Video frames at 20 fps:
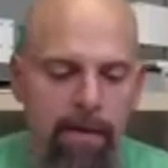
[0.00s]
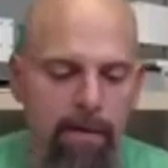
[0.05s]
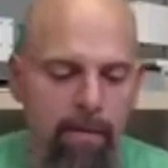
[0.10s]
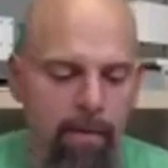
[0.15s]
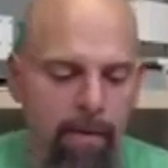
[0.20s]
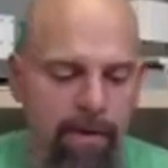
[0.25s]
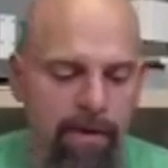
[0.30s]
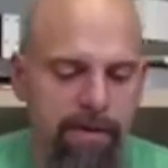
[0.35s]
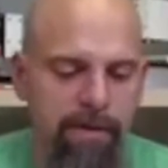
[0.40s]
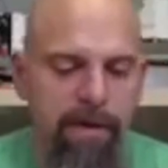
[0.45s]

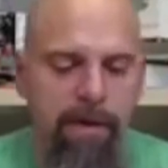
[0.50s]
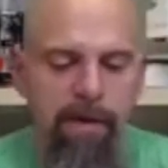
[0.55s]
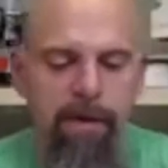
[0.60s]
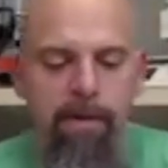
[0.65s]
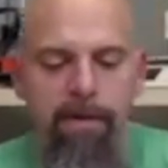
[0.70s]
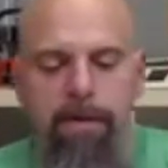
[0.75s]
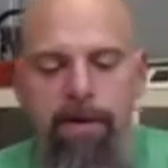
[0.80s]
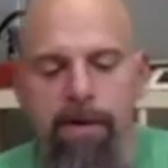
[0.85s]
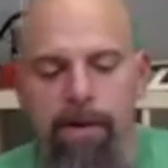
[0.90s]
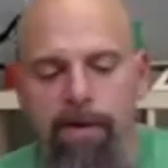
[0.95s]
with, uh,
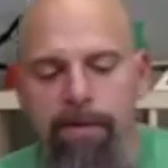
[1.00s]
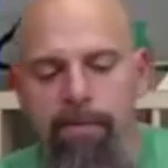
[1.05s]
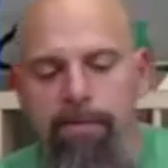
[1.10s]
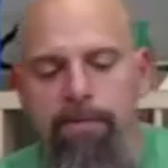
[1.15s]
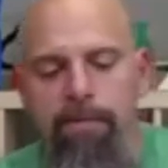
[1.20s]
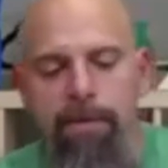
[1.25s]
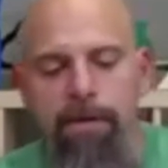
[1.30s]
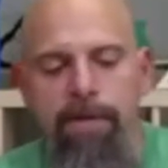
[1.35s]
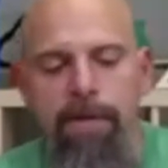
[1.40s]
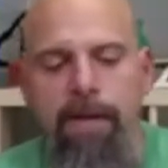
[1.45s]
you know,
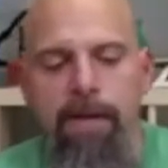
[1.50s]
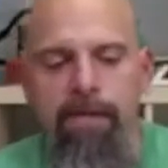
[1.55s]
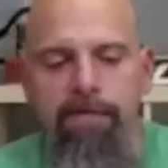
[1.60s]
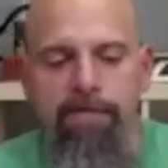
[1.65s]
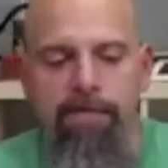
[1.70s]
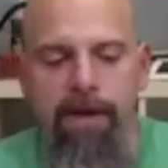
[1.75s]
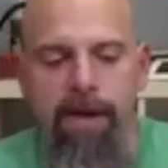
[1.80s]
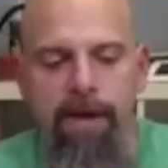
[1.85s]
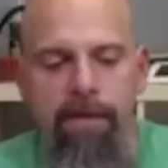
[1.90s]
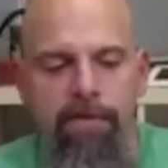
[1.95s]
on the end of
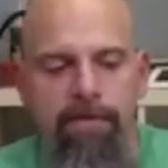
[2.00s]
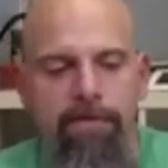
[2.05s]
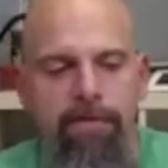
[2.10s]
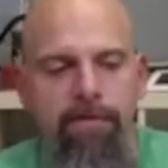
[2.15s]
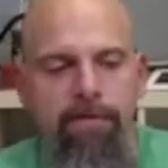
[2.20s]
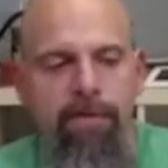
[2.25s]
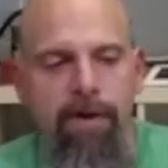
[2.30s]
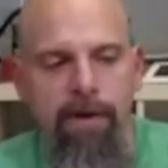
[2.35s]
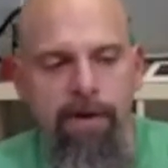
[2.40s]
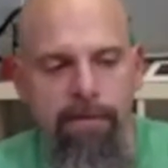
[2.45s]
the fan are two
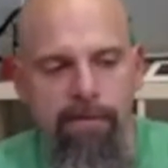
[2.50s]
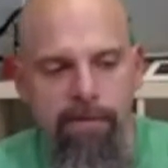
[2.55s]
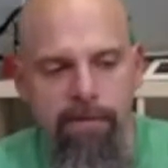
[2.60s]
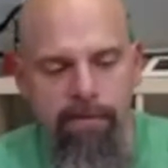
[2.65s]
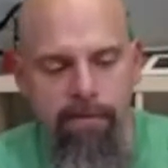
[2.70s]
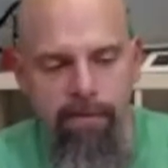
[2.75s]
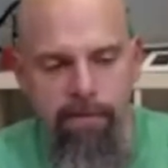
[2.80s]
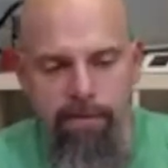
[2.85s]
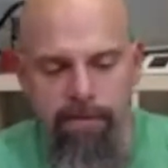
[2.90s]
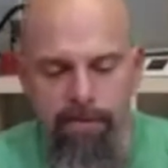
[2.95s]
red,
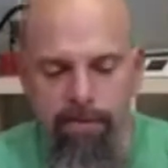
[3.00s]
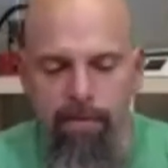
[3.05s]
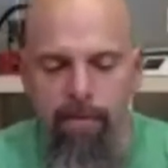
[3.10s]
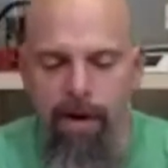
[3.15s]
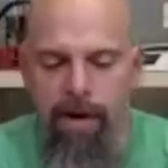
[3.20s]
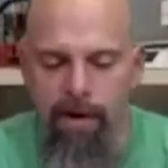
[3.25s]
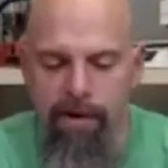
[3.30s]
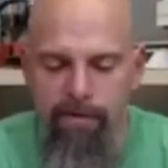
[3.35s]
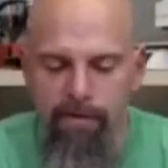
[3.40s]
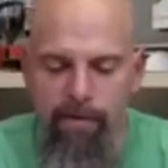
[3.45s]
two
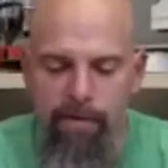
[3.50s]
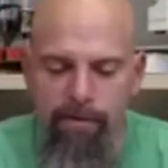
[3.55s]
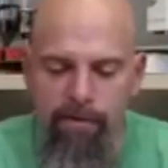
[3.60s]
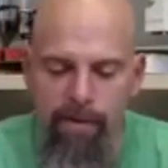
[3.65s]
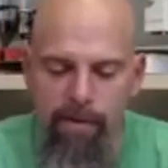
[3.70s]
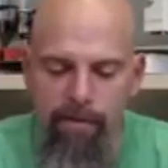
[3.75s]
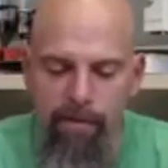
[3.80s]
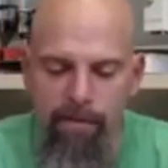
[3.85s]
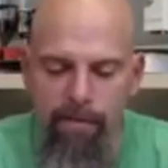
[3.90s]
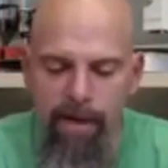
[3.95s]
wires, one red,
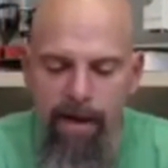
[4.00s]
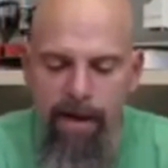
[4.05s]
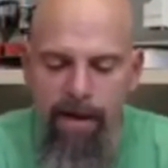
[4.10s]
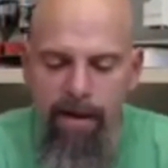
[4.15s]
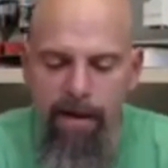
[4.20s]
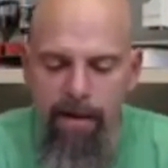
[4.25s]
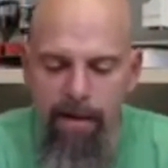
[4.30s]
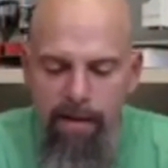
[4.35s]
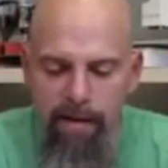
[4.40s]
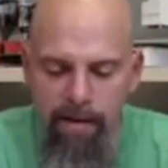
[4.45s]
one black
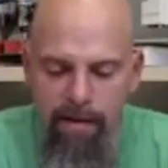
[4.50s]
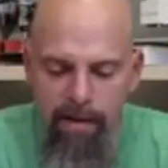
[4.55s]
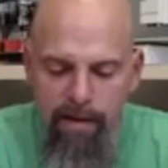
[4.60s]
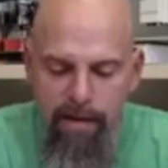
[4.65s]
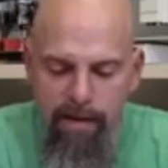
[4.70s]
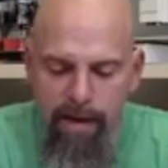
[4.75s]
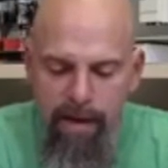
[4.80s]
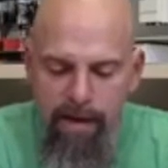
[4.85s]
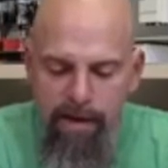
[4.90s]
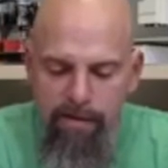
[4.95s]

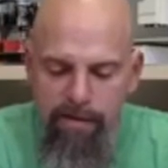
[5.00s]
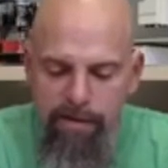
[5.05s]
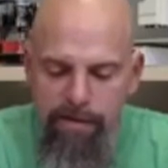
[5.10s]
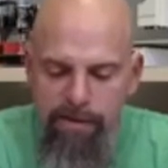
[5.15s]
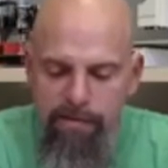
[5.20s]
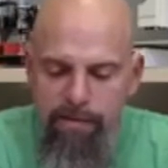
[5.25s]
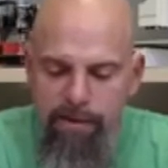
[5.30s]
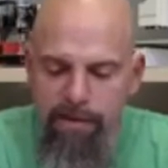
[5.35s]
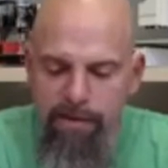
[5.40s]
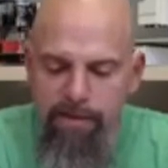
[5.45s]
and it would
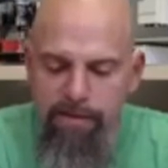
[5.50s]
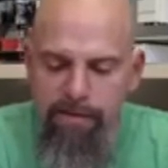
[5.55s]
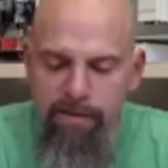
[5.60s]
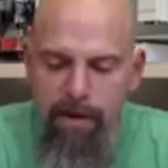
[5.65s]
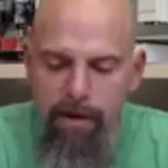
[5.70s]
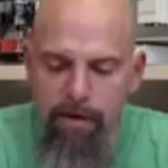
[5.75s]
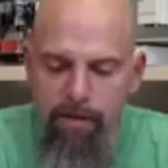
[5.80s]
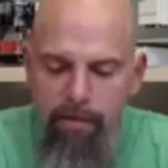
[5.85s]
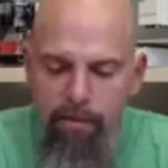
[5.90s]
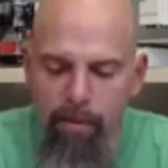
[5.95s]
just be a
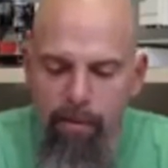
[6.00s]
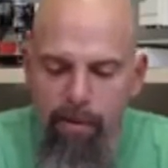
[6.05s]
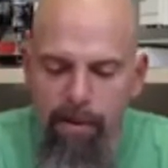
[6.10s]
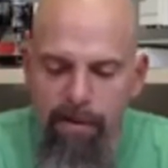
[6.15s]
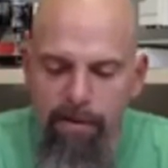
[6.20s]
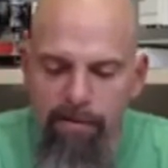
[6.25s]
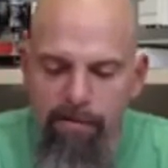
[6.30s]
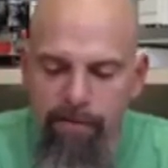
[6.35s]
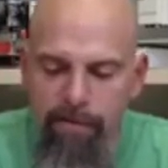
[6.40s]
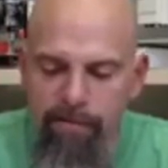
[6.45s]
solder point
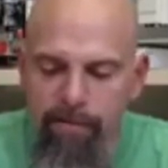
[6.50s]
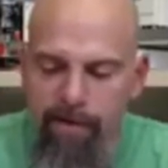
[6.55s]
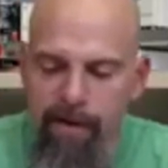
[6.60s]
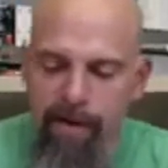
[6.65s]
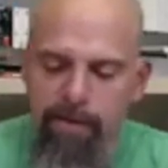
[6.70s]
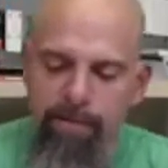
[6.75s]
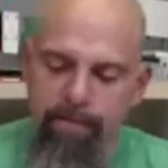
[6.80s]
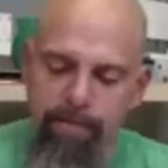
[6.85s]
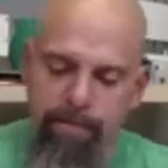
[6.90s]
for the fan.